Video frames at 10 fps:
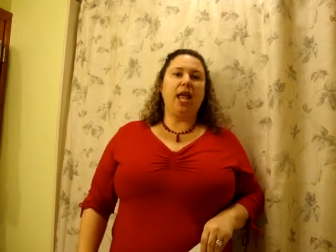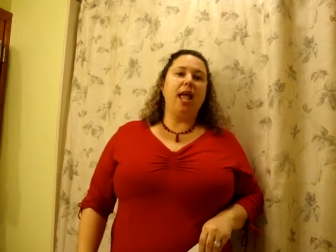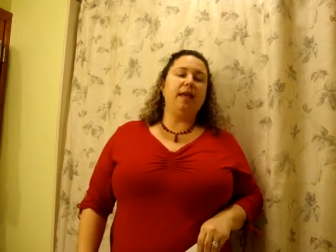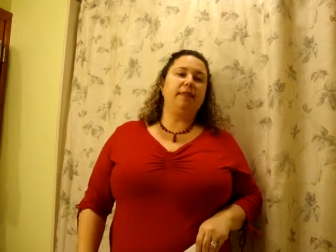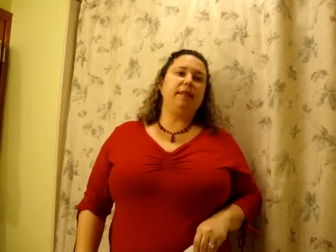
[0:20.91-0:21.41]

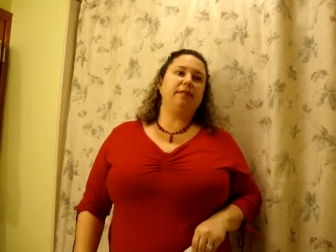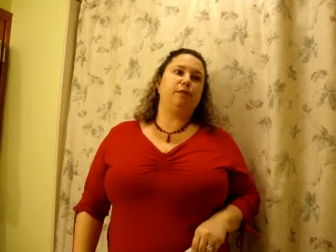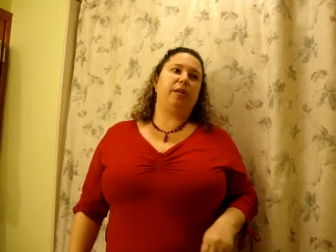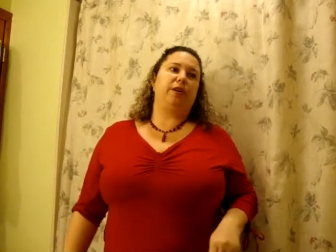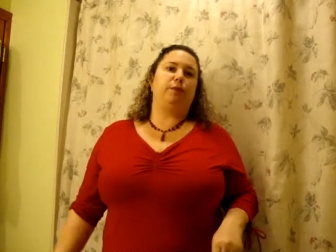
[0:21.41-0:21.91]
And this
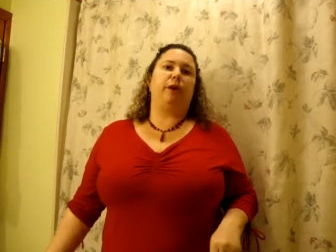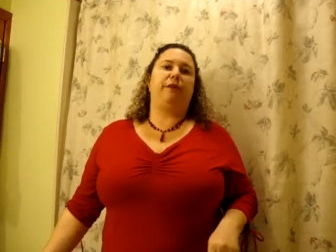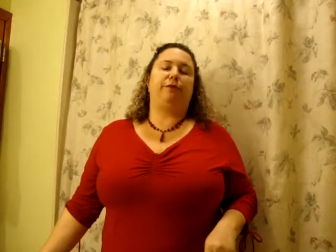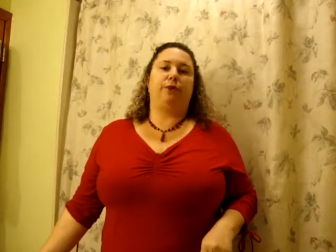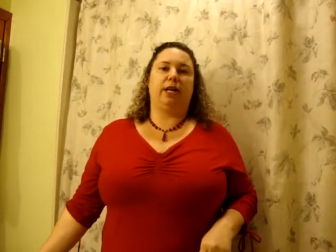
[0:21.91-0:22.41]
will be a good way
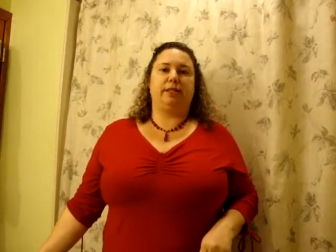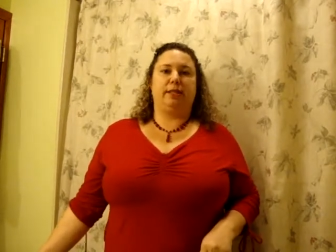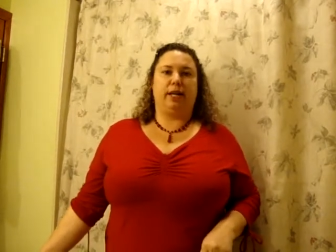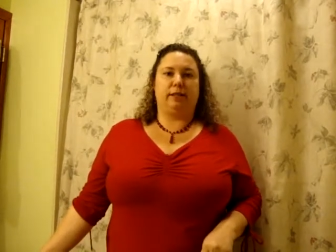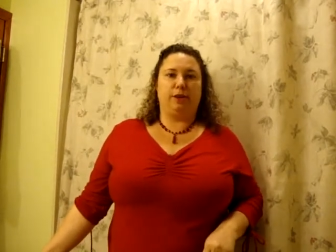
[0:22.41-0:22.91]
for you guys
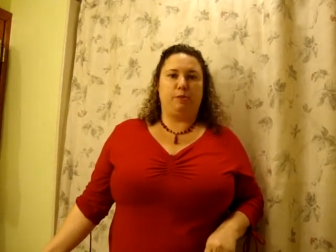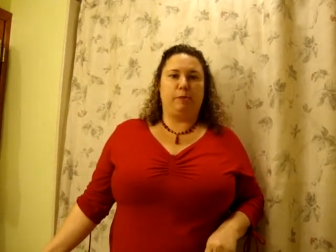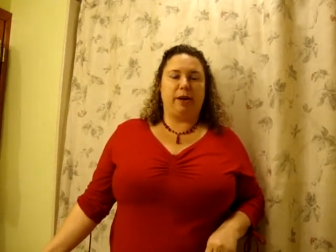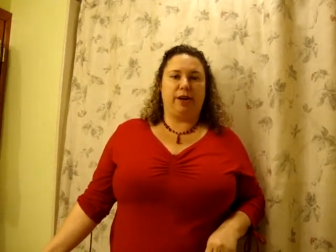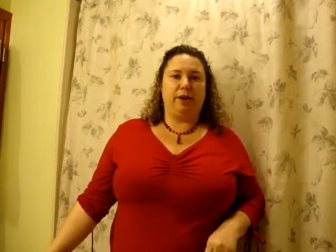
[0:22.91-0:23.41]
to get to know me
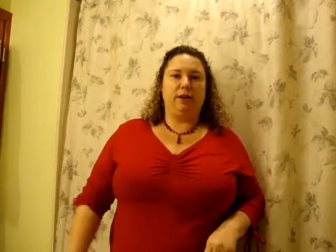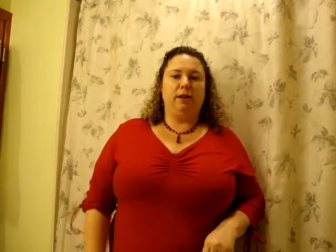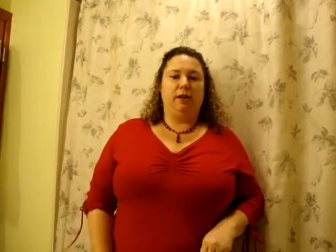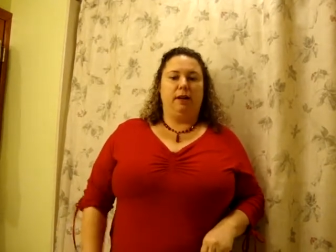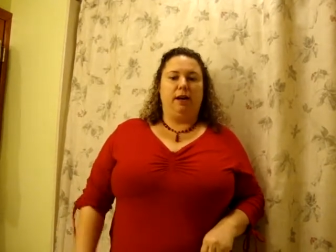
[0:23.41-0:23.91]
better.
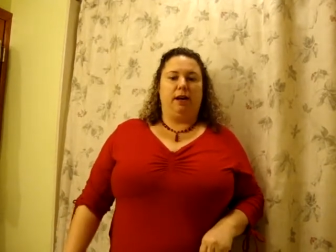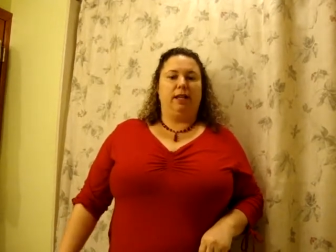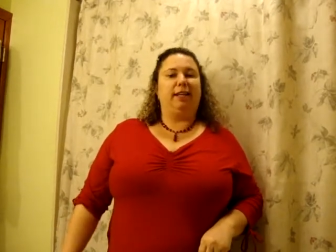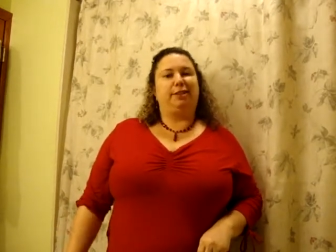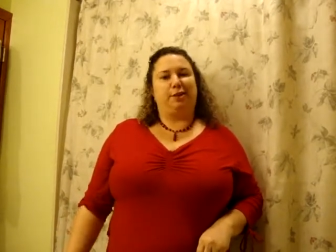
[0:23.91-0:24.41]

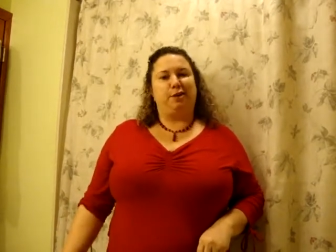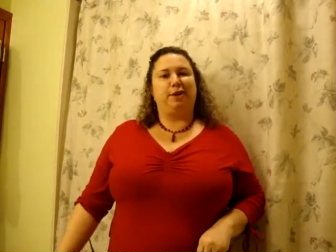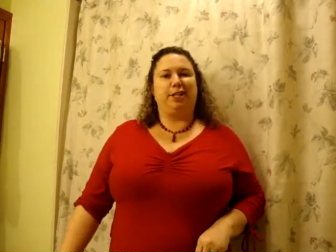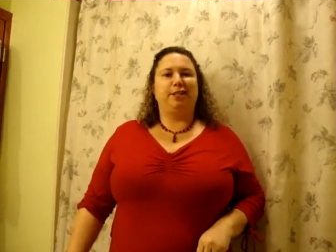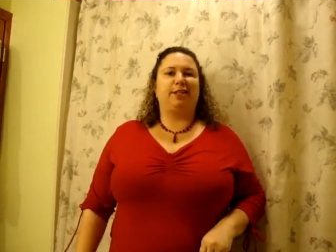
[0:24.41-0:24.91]
I liked the
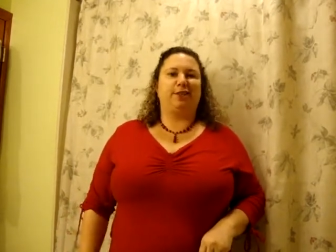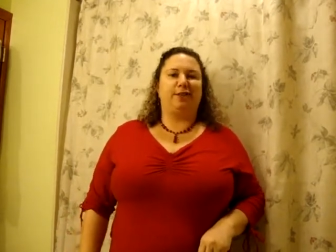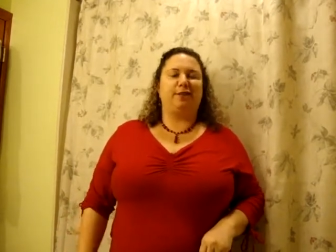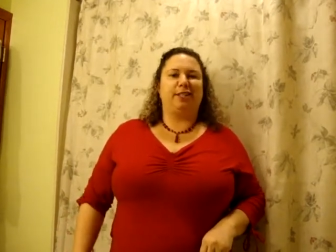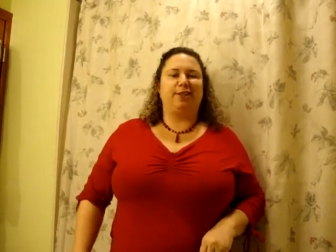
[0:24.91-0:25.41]
questions. I
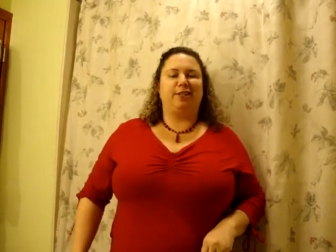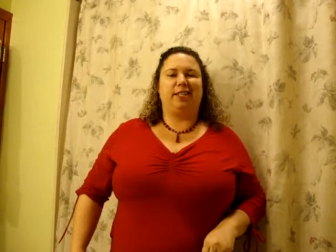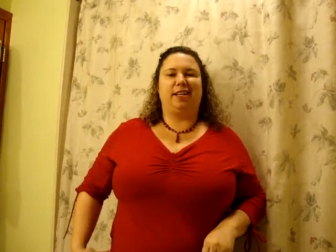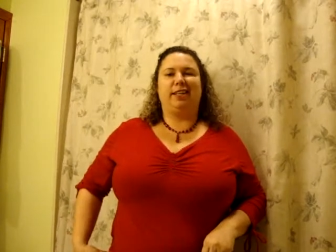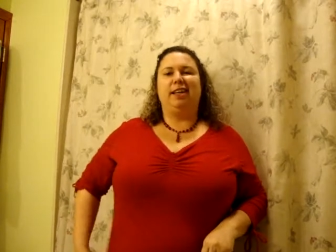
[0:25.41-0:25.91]
thought it was
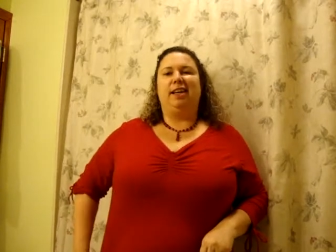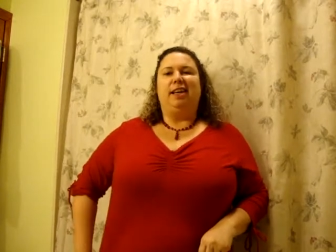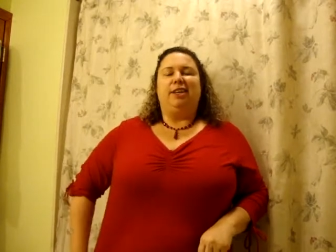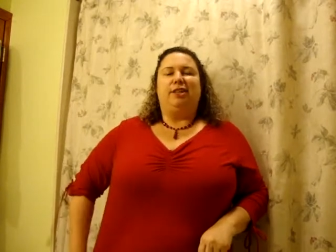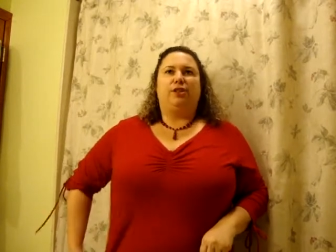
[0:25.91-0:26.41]
interesting.
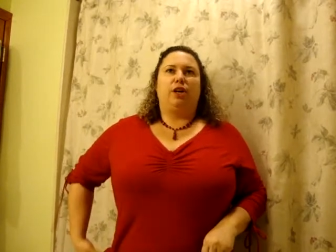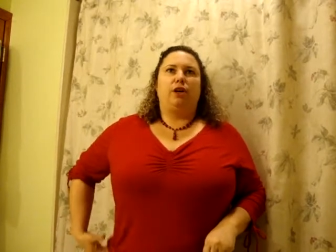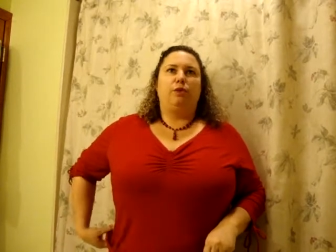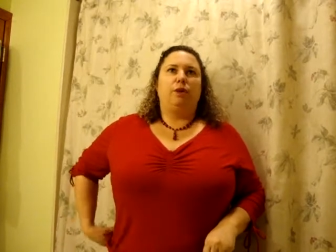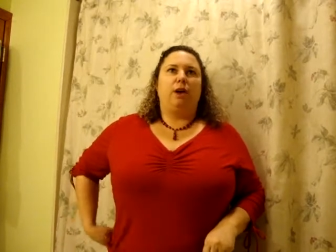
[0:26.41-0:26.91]

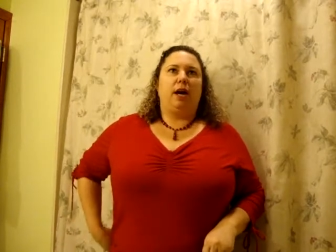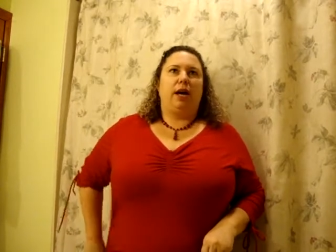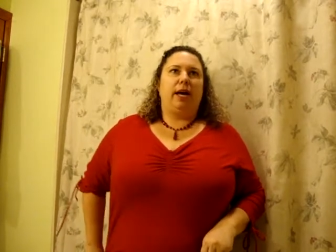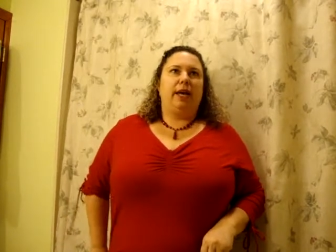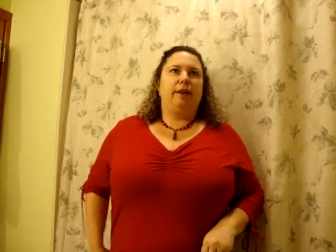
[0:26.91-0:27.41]
So
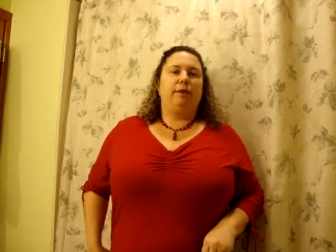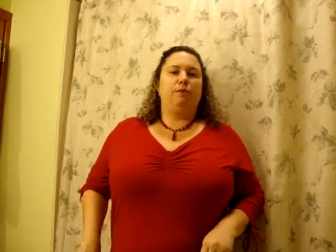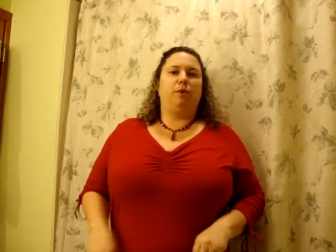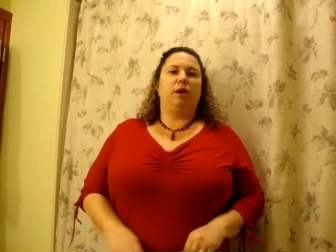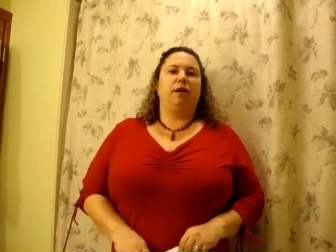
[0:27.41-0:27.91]
I
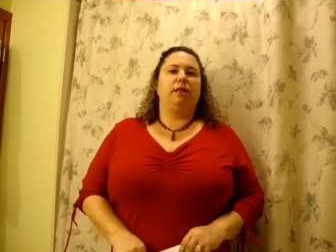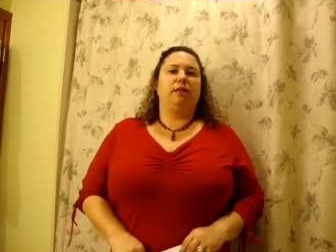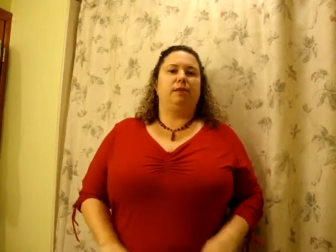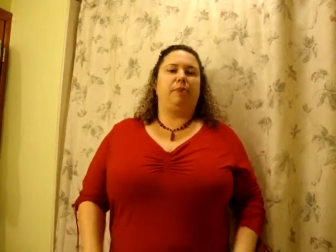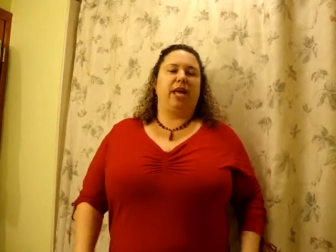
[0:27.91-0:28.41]

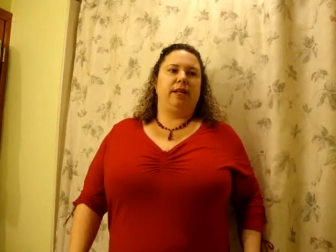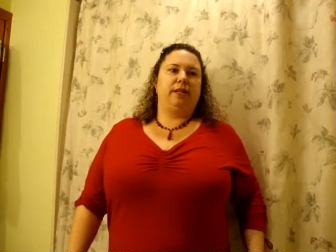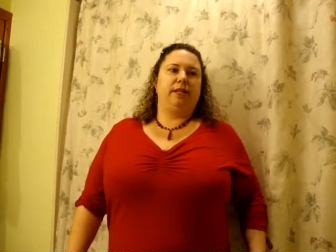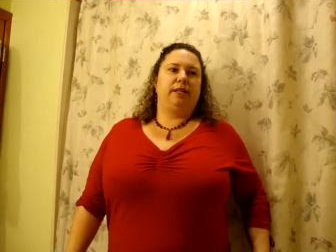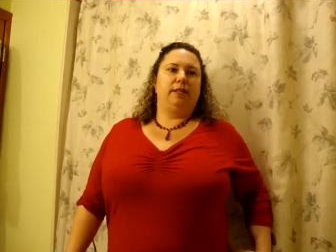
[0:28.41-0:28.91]
was
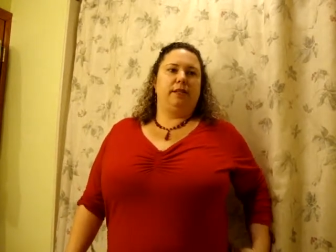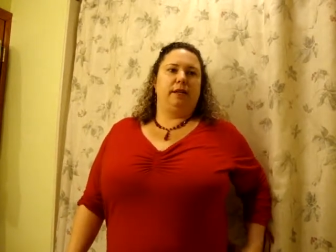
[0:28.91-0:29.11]
banded